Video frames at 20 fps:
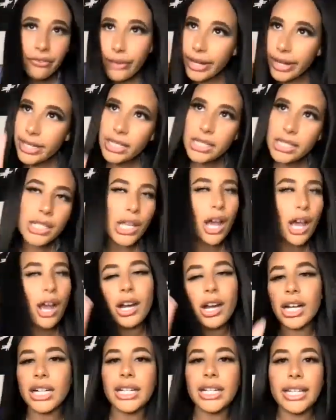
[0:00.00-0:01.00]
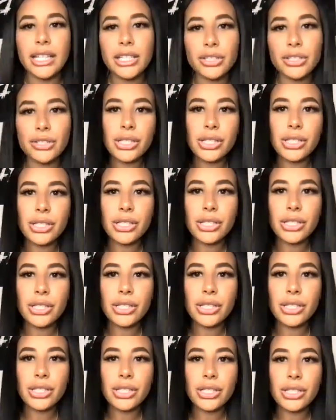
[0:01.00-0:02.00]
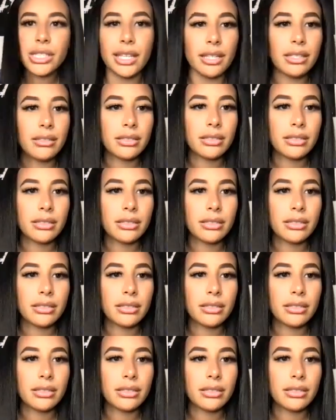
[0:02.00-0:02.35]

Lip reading: friends aren't interested.